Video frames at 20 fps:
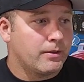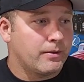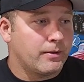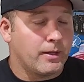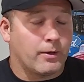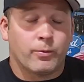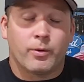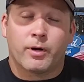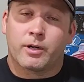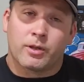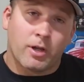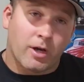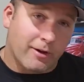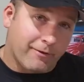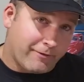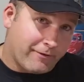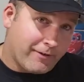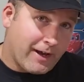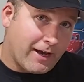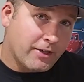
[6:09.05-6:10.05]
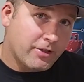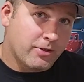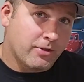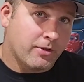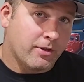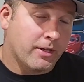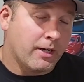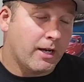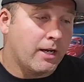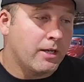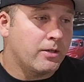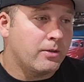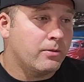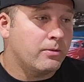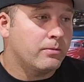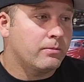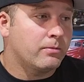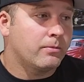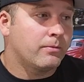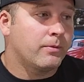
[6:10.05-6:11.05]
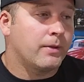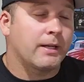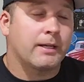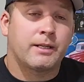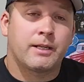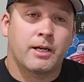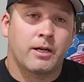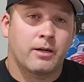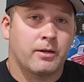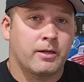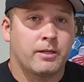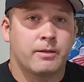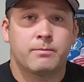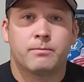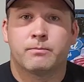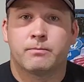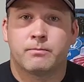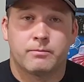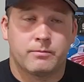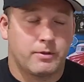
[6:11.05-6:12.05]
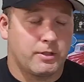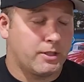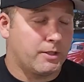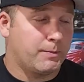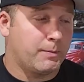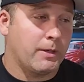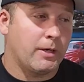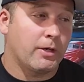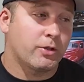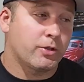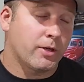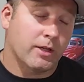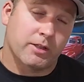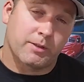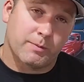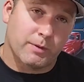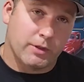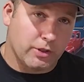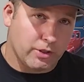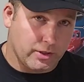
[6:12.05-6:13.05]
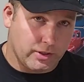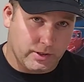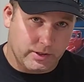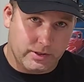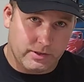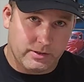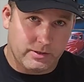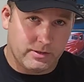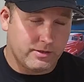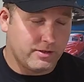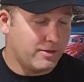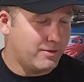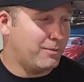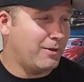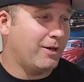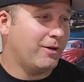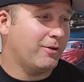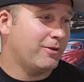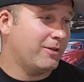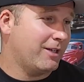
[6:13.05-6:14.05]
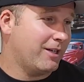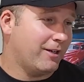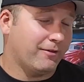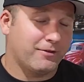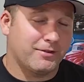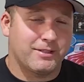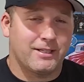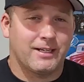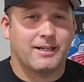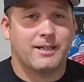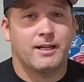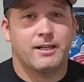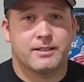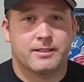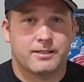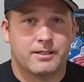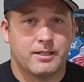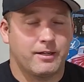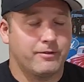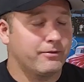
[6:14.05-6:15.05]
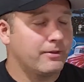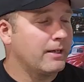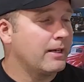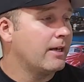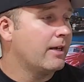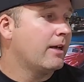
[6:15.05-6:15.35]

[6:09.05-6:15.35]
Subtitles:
that run a lot faster than I do, that carry spare transmissions, spare diffs, that kind of stuff.